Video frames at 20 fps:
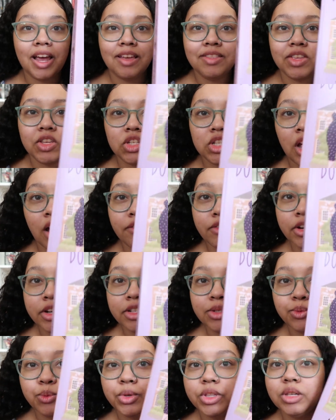and this cover
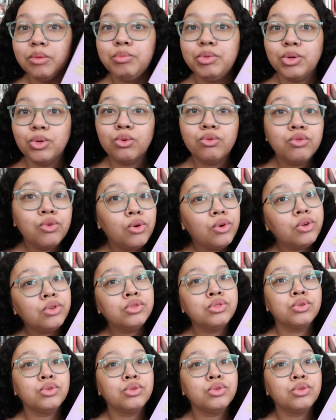is really beautiful,